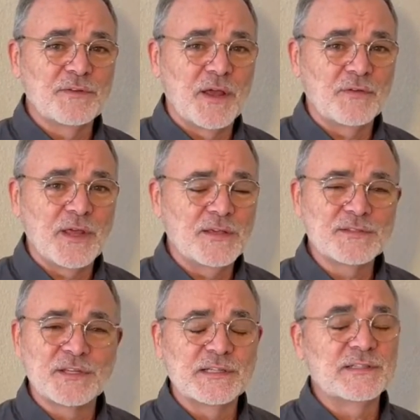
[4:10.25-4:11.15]

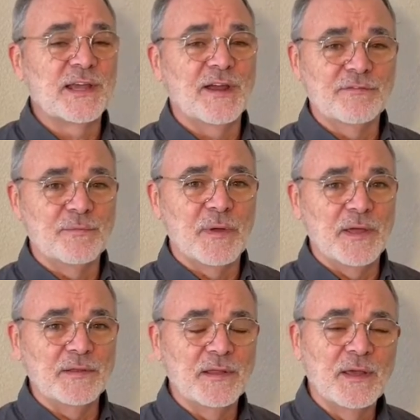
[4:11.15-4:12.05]
nowadays than it's ever
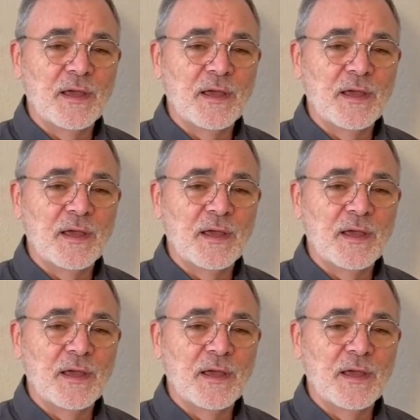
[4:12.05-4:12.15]
been.